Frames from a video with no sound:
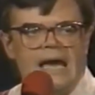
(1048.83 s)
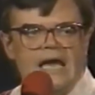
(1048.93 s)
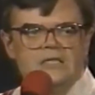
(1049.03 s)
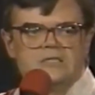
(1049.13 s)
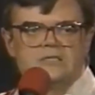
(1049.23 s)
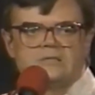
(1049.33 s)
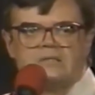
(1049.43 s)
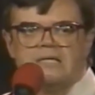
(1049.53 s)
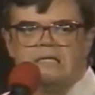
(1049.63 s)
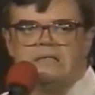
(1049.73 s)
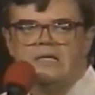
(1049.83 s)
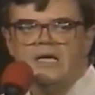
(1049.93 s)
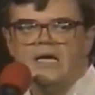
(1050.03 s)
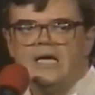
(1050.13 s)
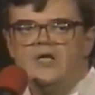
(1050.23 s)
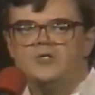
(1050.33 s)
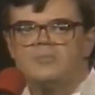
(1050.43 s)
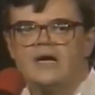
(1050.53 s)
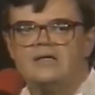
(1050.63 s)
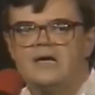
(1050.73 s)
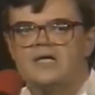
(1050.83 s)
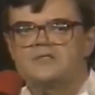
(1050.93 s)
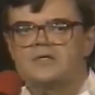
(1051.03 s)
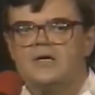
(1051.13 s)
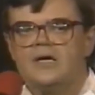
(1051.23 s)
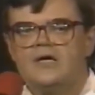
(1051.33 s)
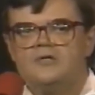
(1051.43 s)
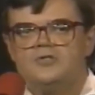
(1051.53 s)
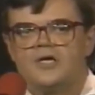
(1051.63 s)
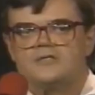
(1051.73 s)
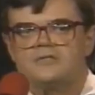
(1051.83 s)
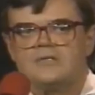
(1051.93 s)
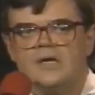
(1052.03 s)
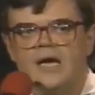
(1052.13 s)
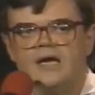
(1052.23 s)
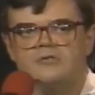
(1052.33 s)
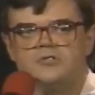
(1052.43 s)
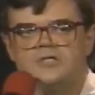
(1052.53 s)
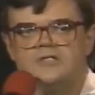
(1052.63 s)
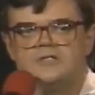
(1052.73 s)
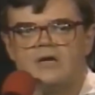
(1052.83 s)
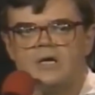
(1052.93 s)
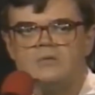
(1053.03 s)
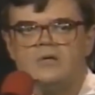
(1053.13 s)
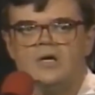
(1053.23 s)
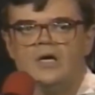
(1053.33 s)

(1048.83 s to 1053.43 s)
and slid into my desk just as she said,